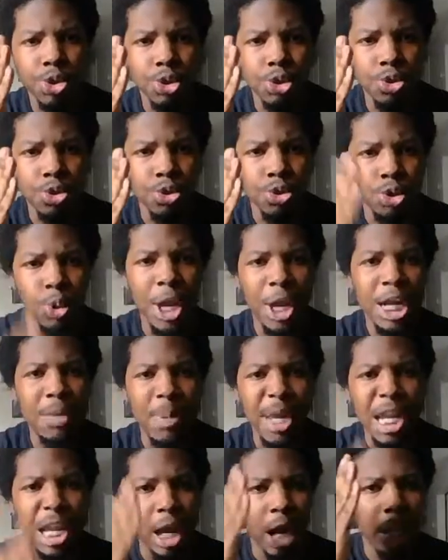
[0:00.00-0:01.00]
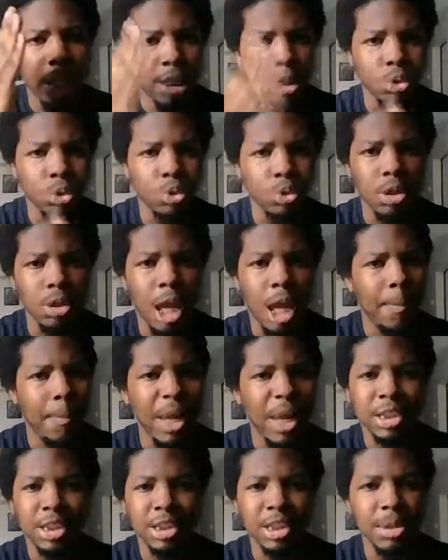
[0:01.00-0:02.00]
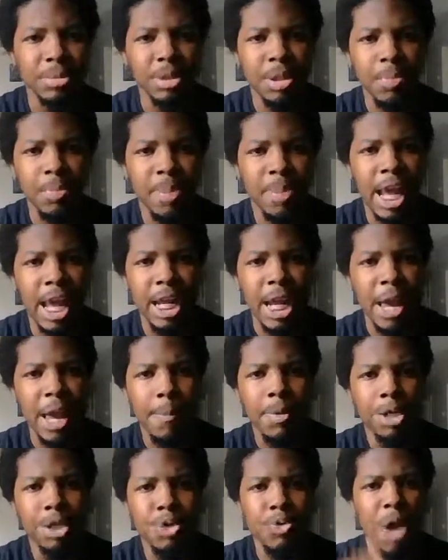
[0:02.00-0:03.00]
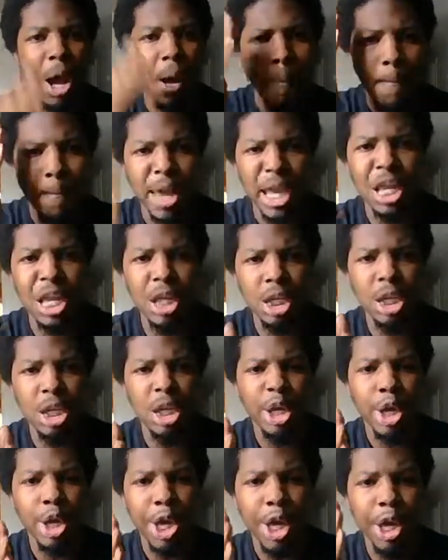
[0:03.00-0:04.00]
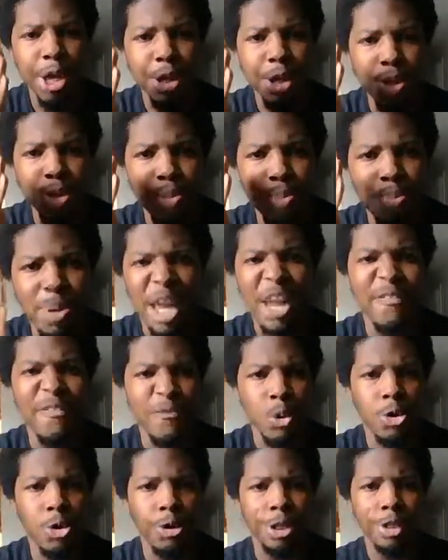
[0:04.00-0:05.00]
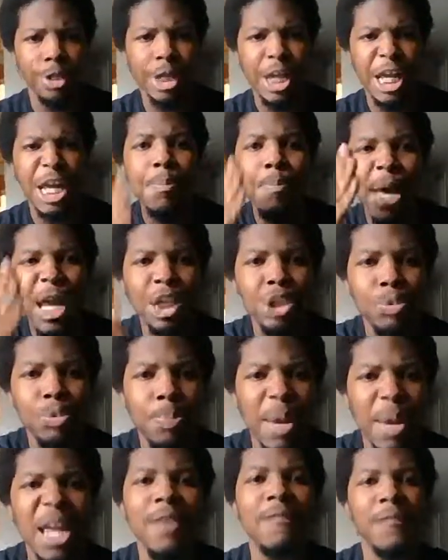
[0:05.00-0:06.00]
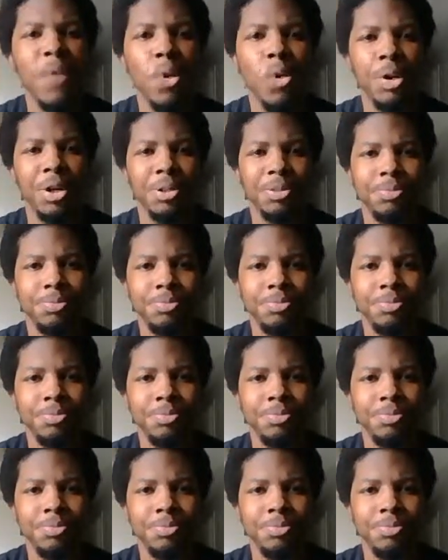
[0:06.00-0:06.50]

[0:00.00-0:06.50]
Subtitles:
You threaten me, I make something bad happen to you. I make you pay for it. He made you pay for it.